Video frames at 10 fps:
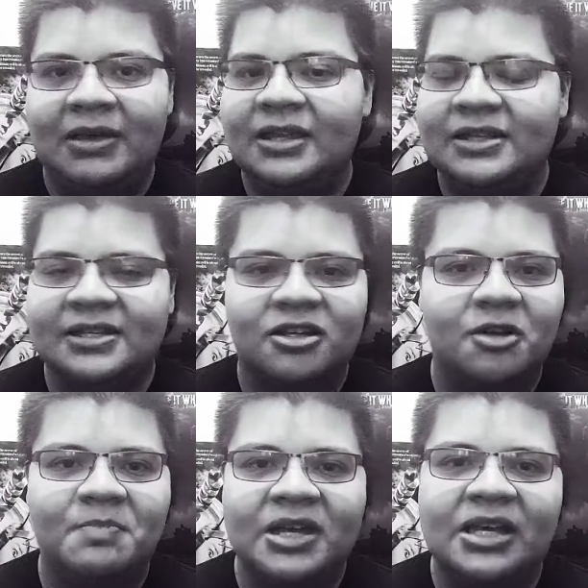This
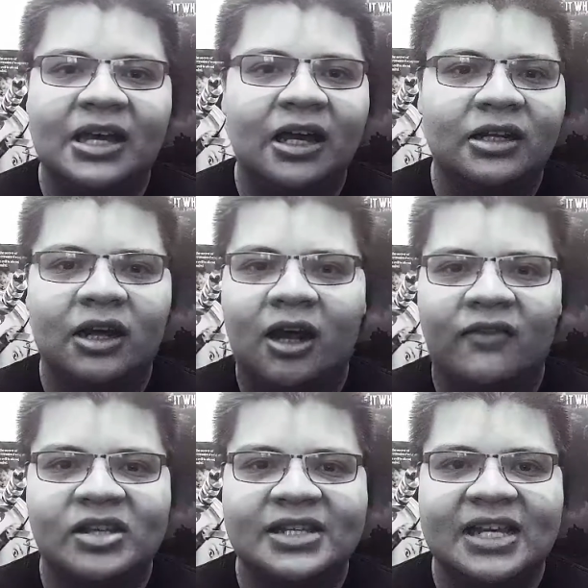could be an
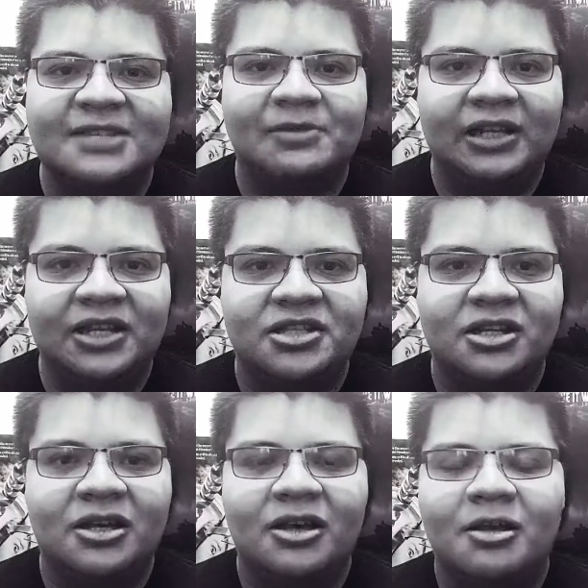obvious
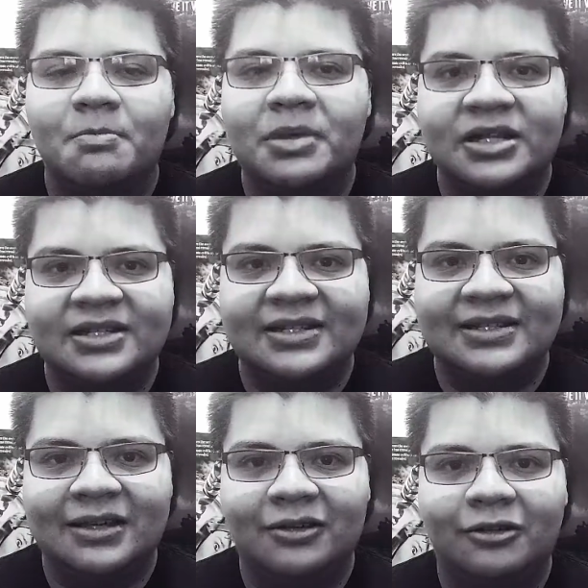explanation, but
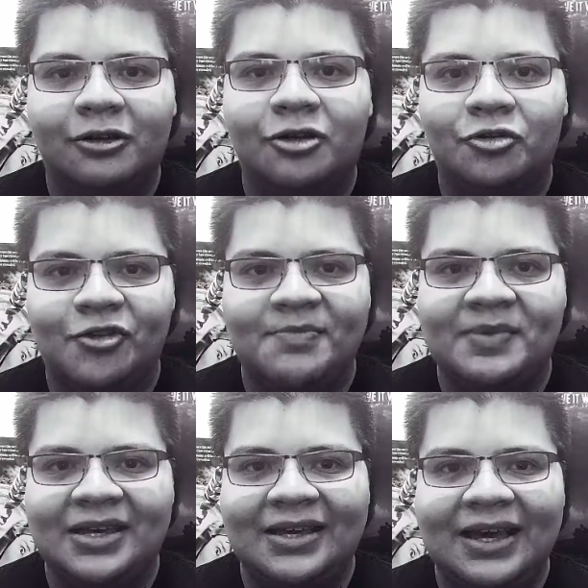still
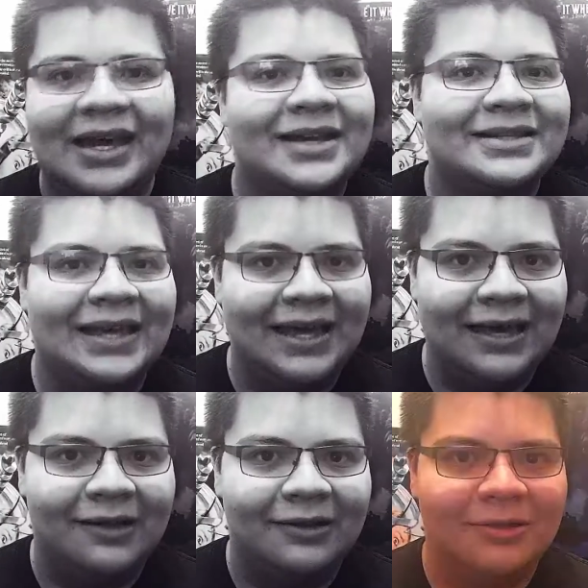creepy as
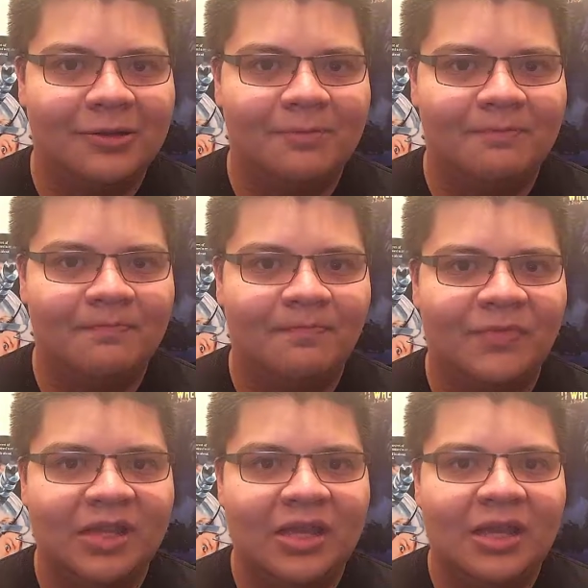hell.
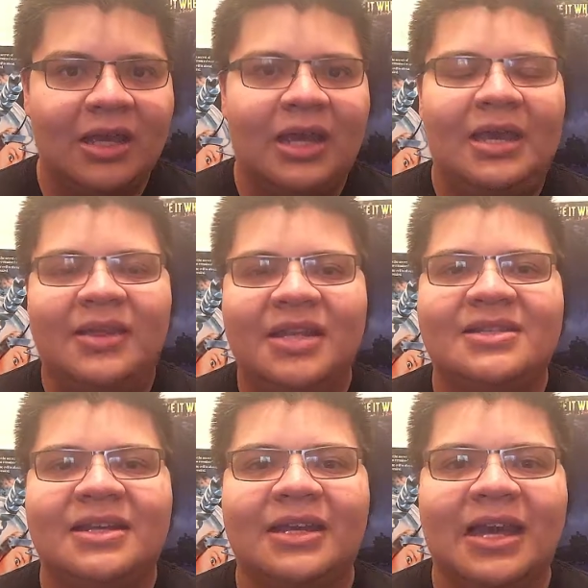And that's
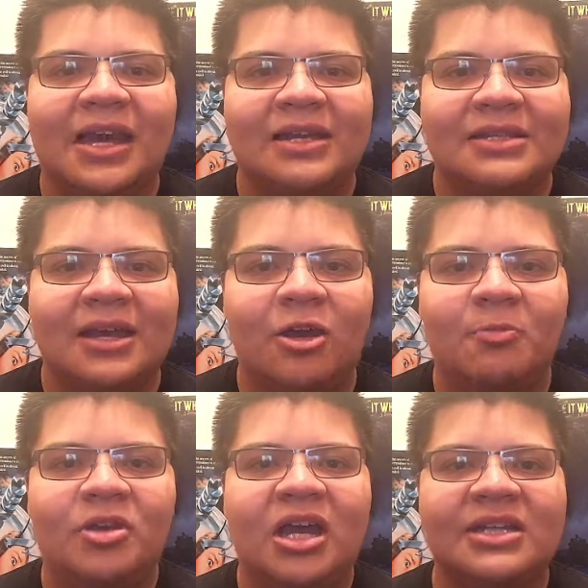it, guys. I
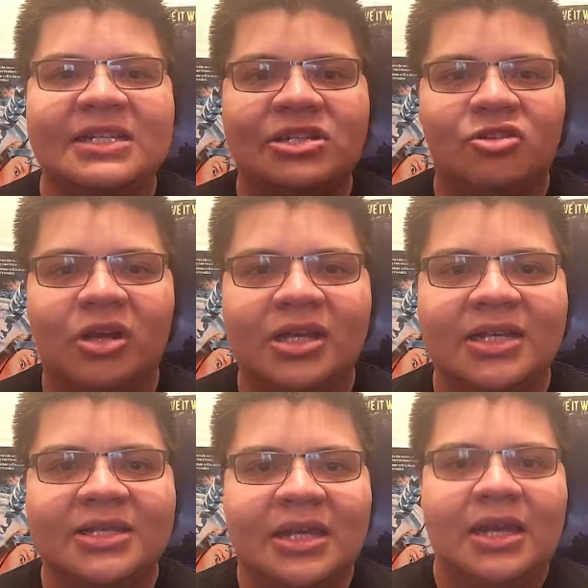hope you guys enjoy
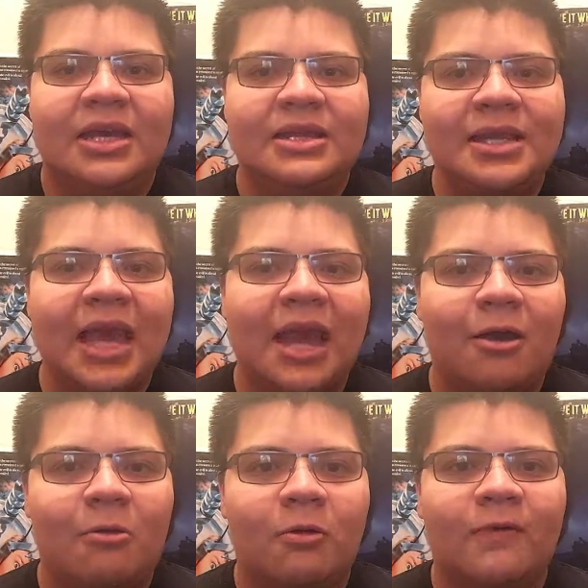this.
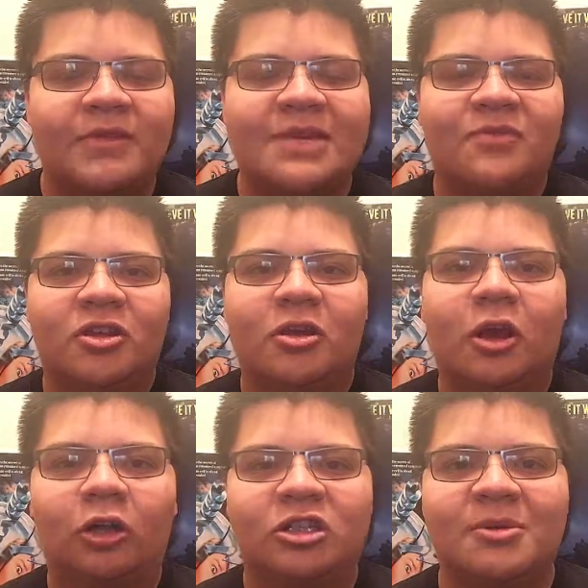Now, time for the
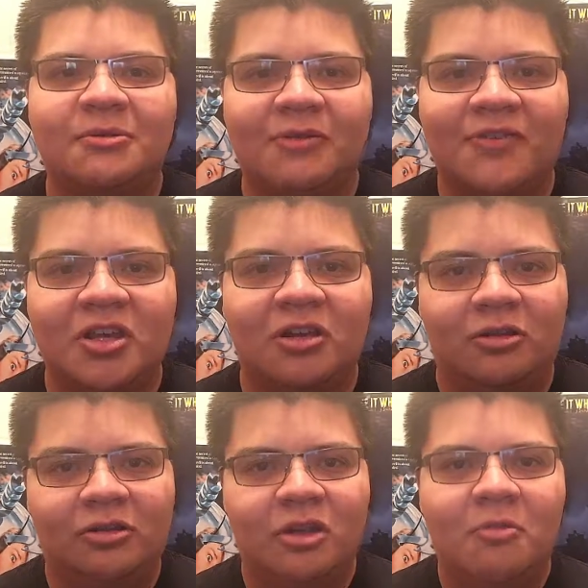ultimate
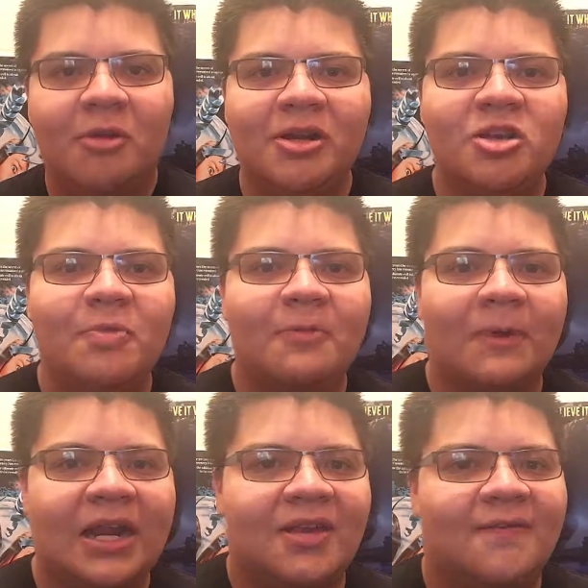reveal, the moment you've been
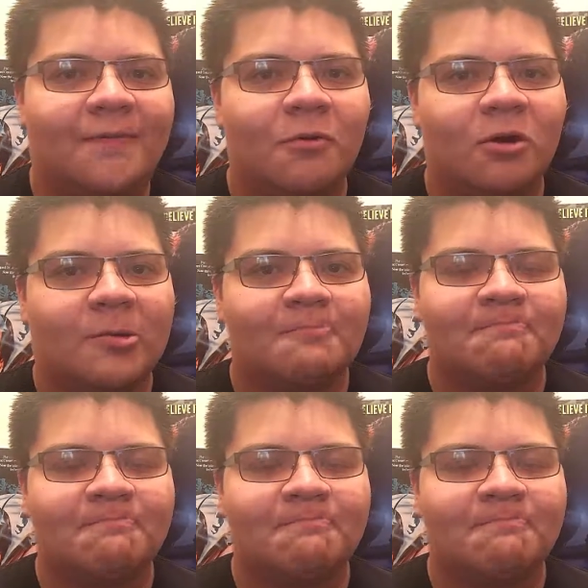waiting for.